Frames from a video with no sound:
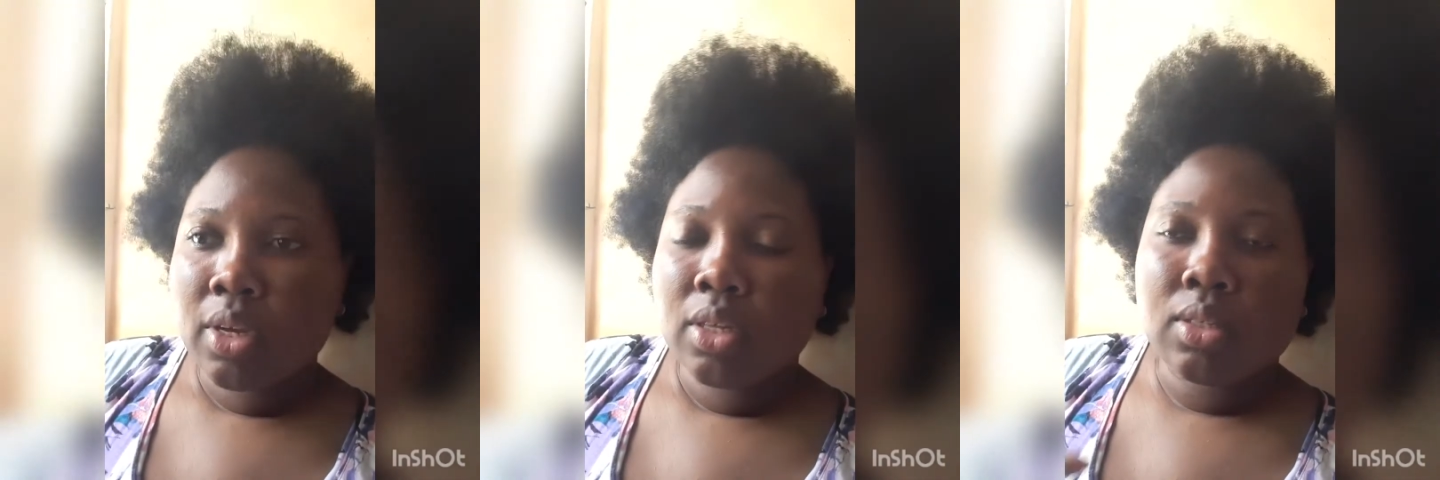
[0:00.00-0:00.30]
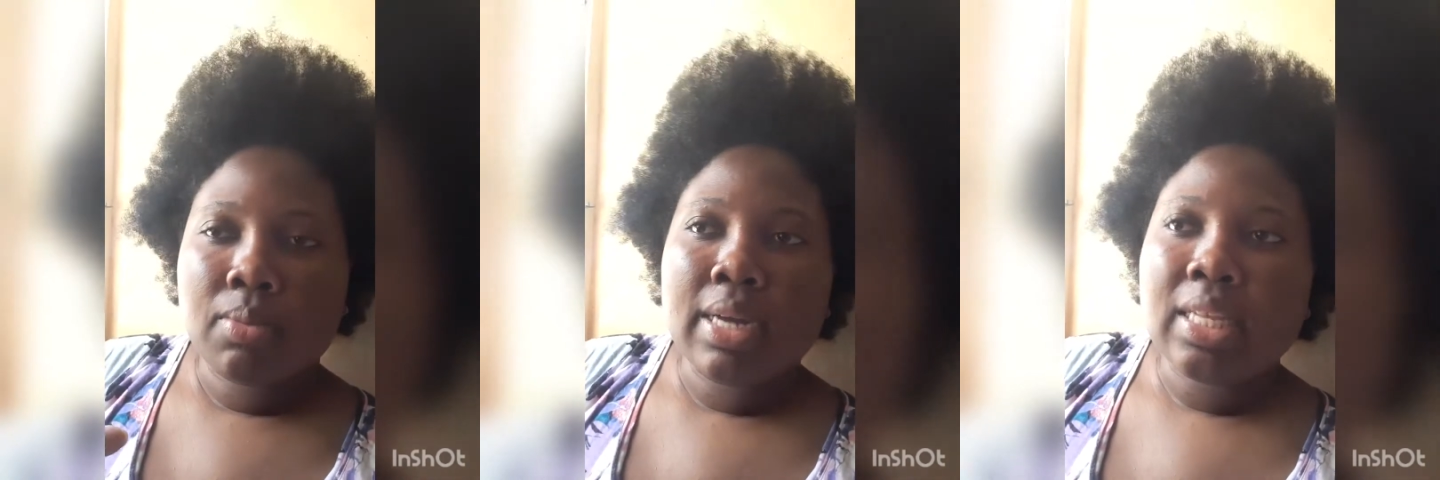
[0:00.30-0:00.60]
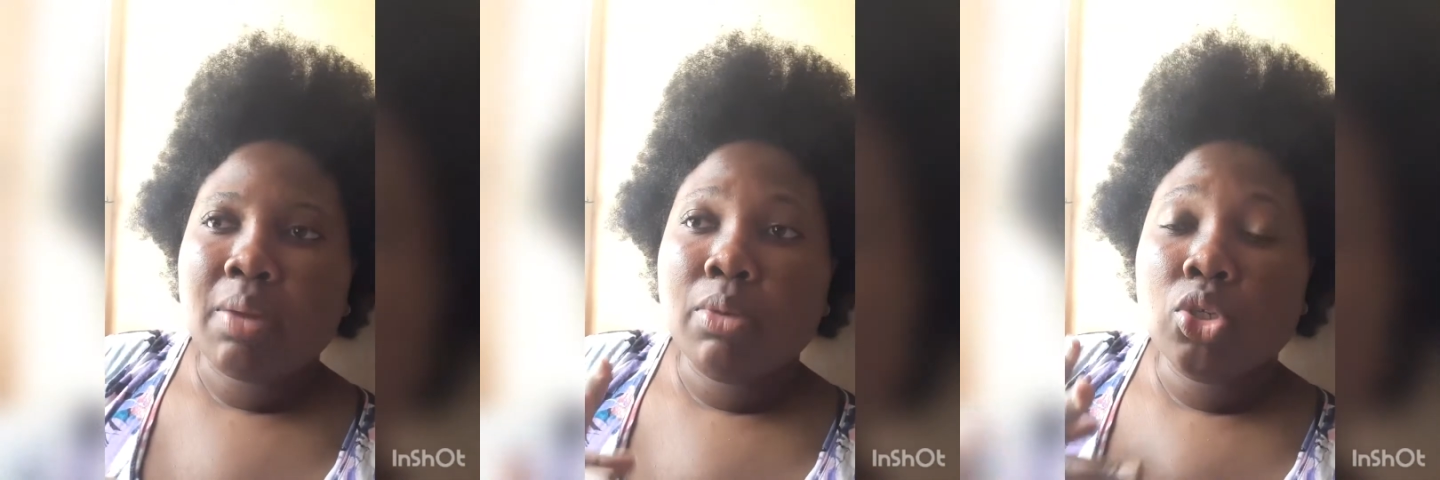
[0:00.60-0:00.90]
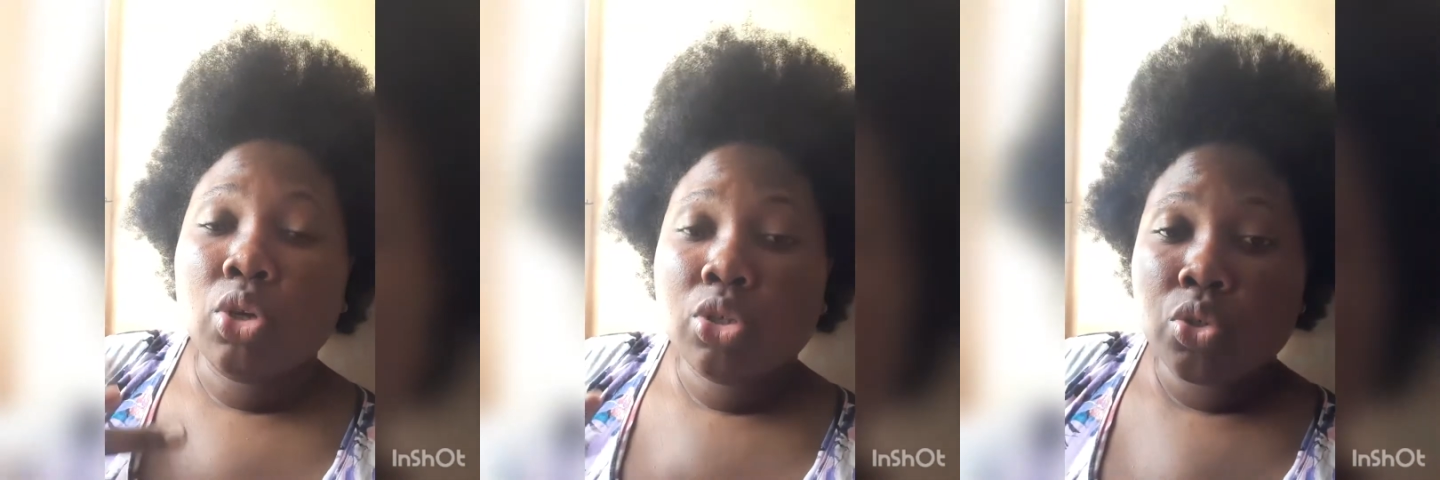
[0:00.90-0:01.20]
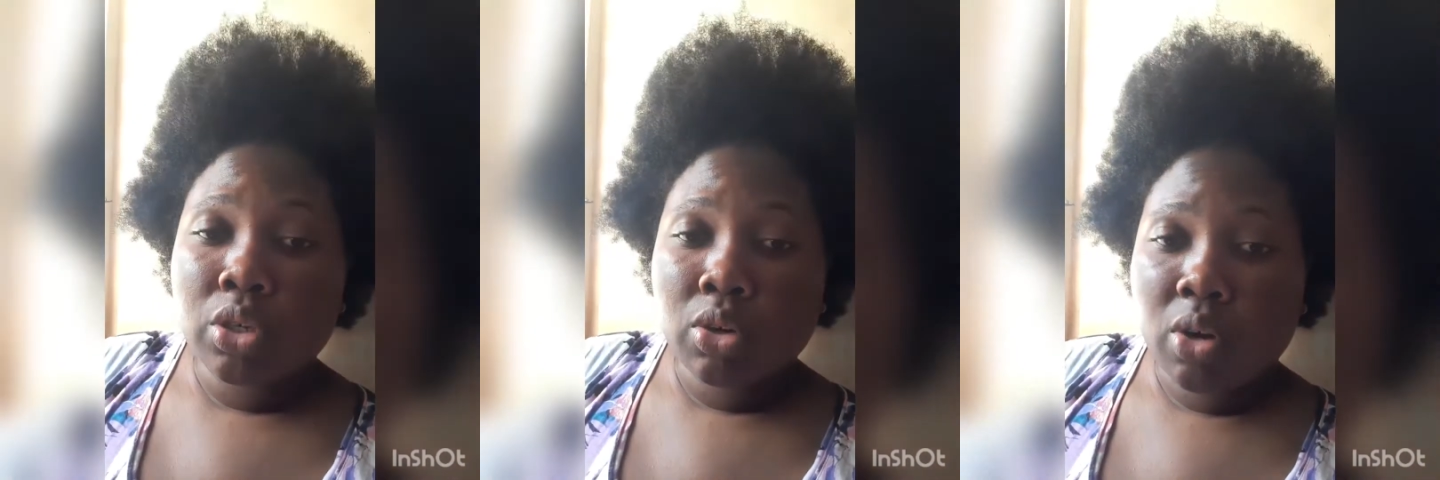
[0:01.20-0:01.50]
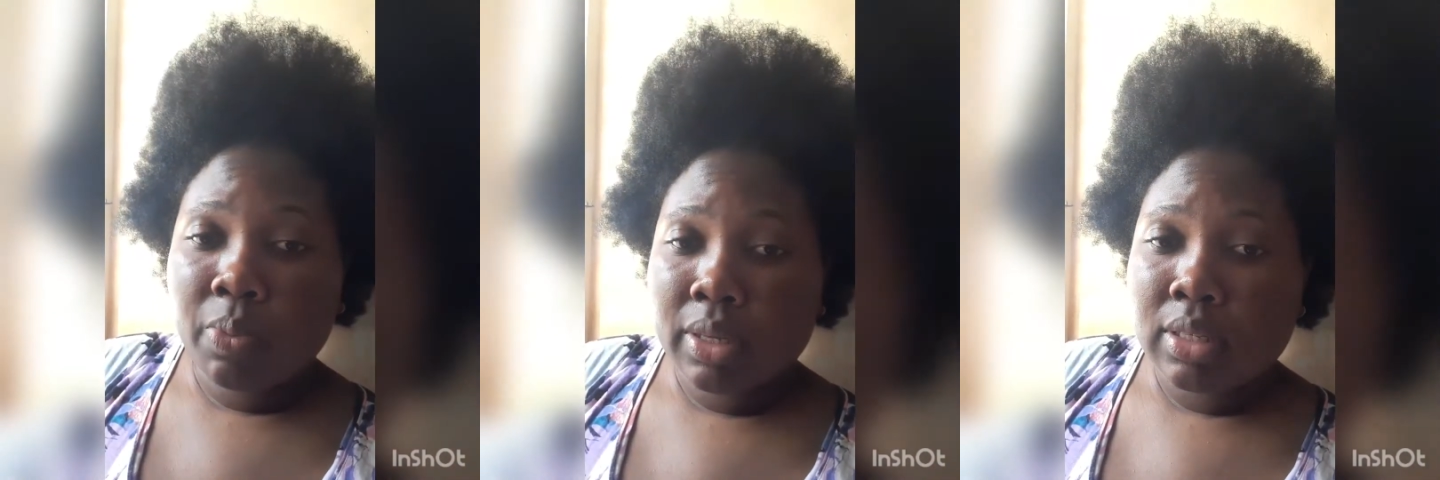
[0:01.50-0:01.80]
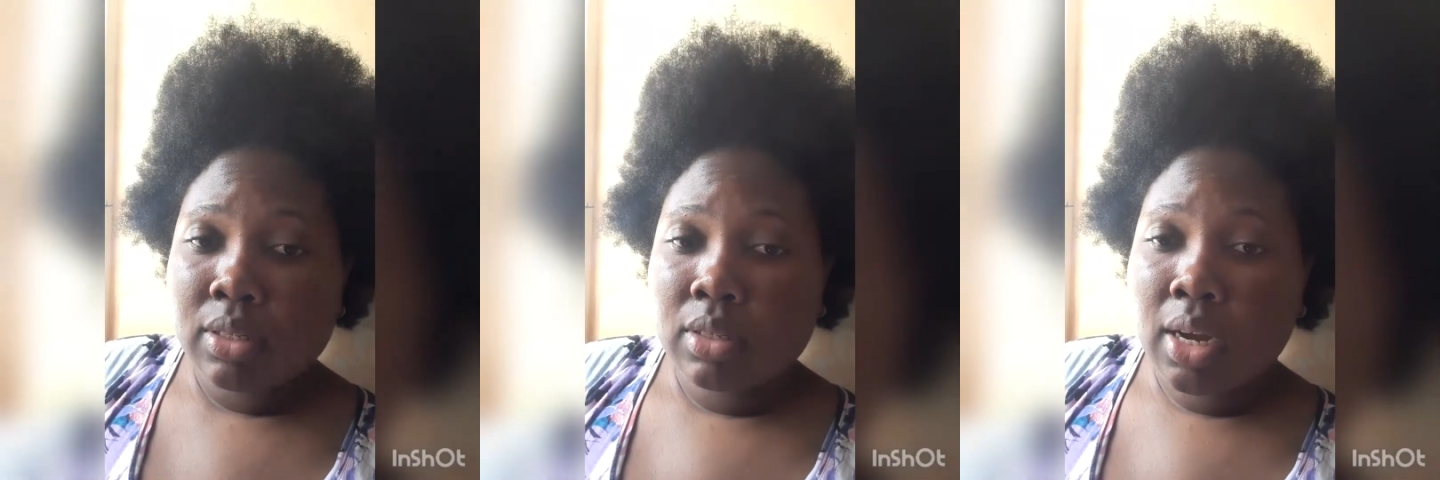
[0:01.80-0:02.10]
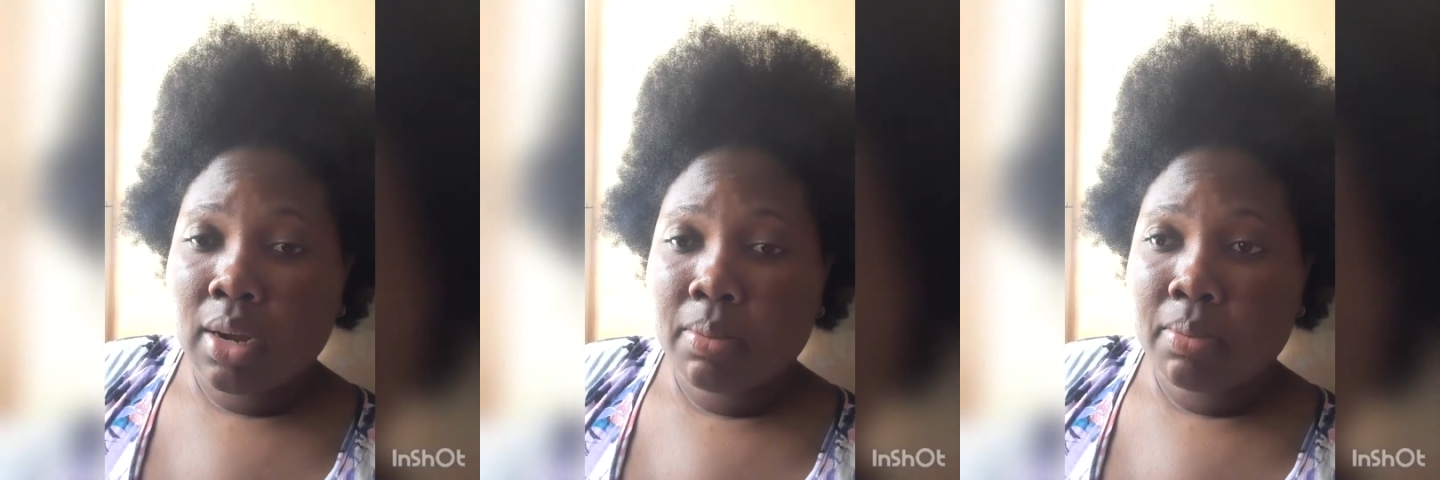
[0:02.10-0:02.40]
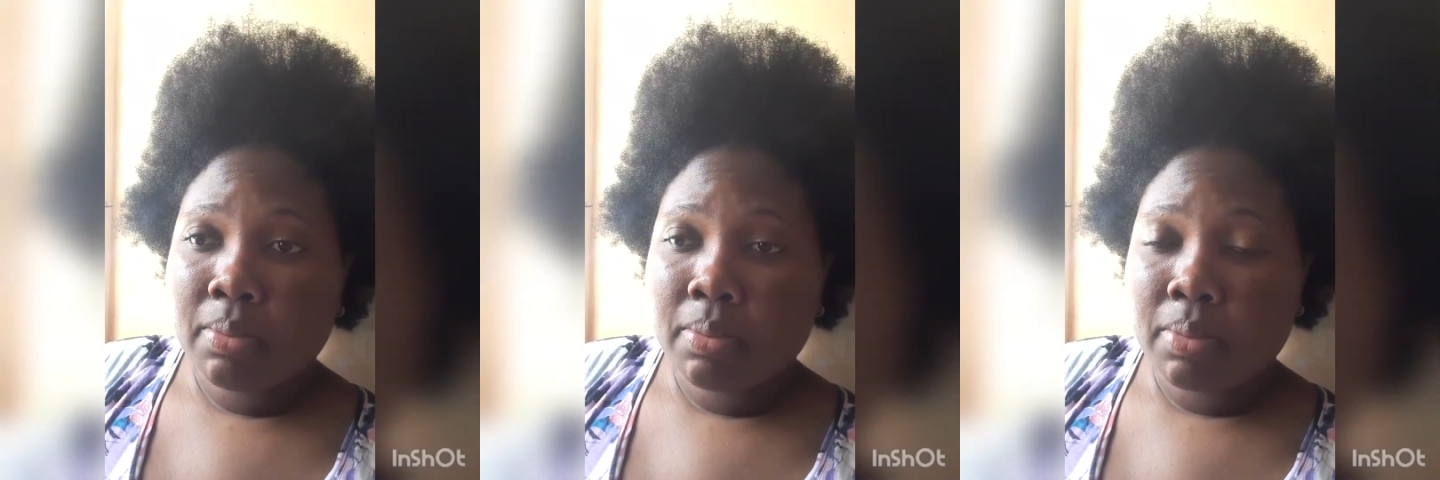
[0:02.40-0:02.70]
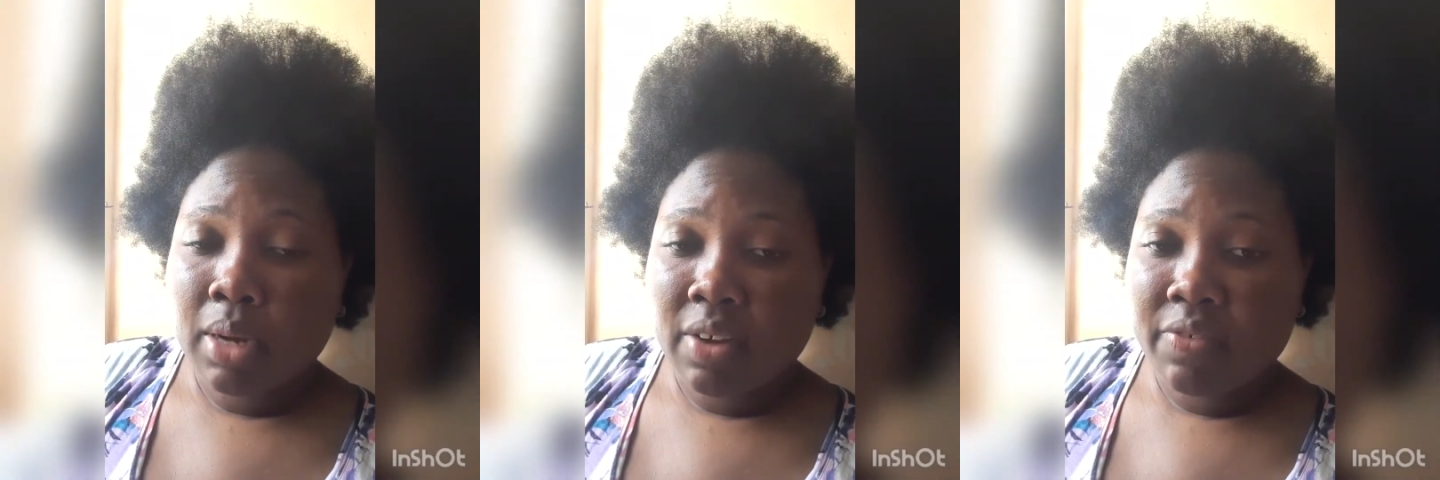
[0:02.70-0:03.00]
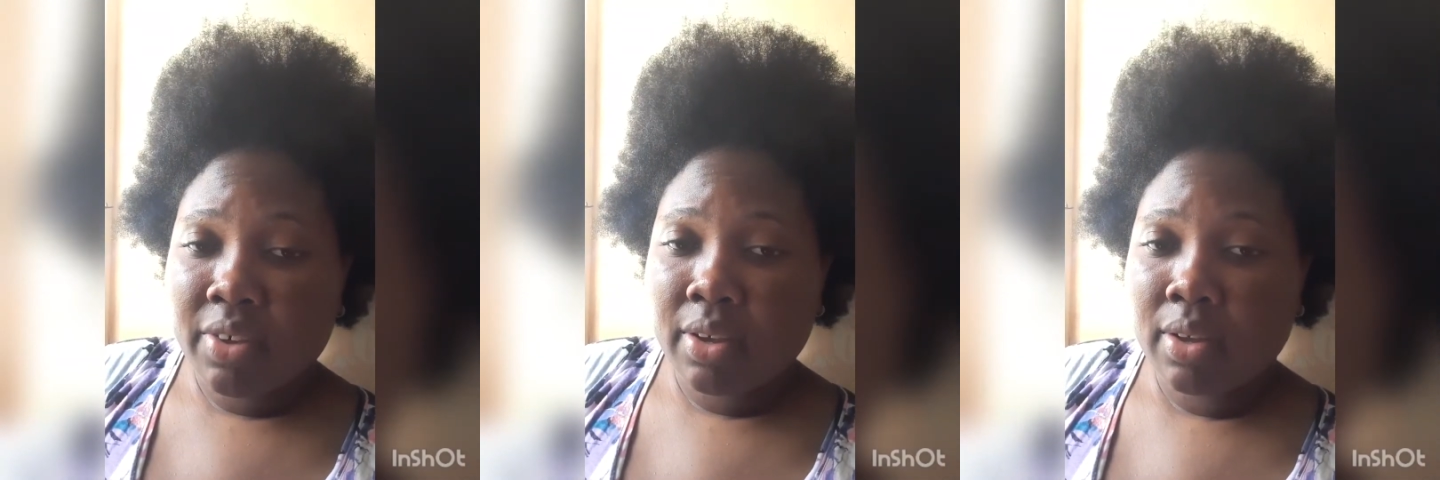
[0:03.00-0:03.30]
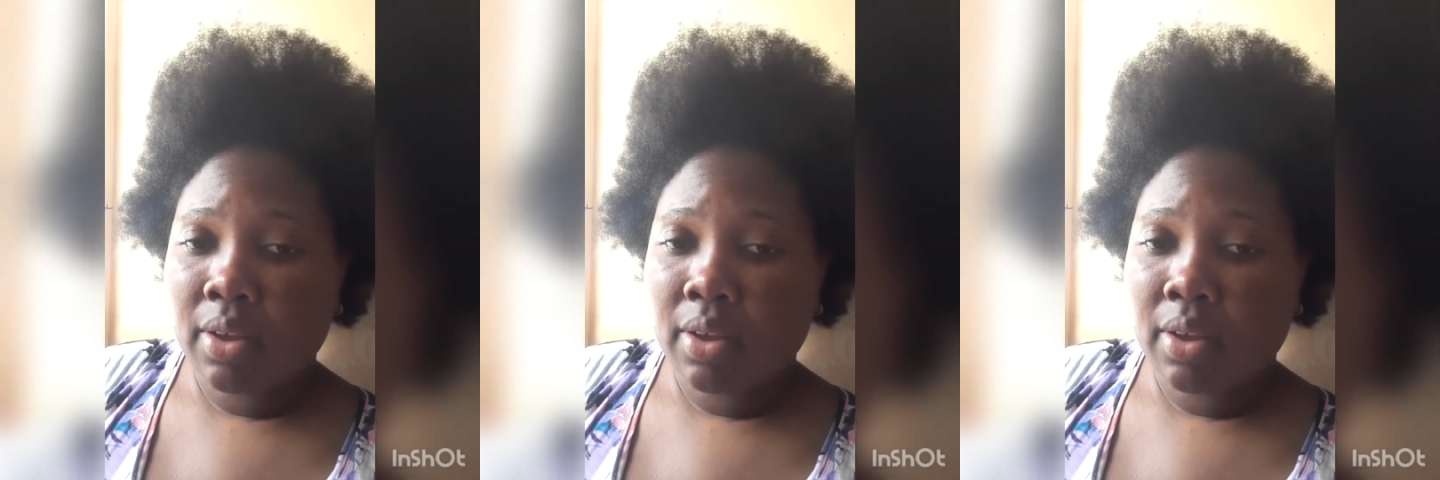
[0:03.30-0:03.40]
So by the time I done drink the cup of coffee,